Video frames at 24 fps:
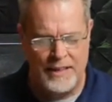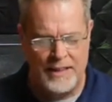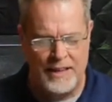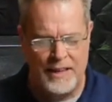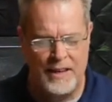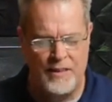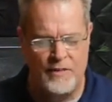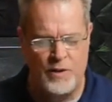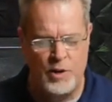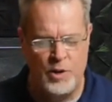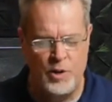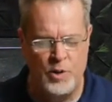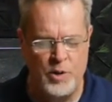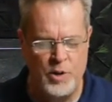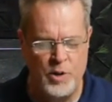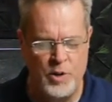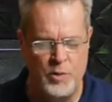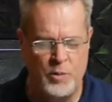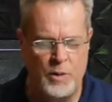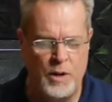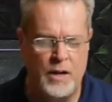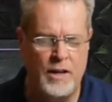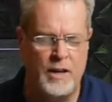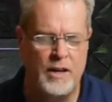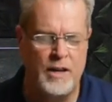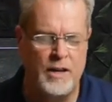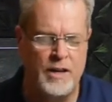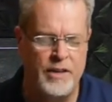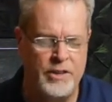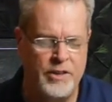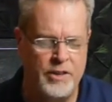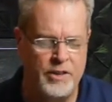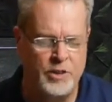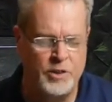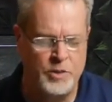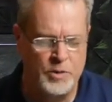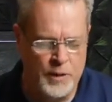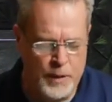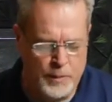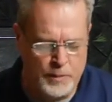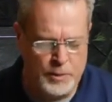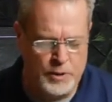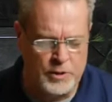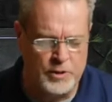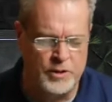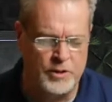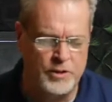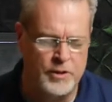of who you are, your
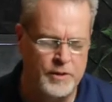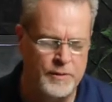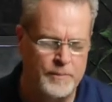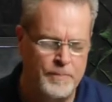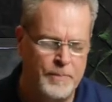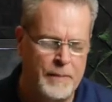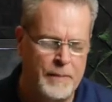scripture,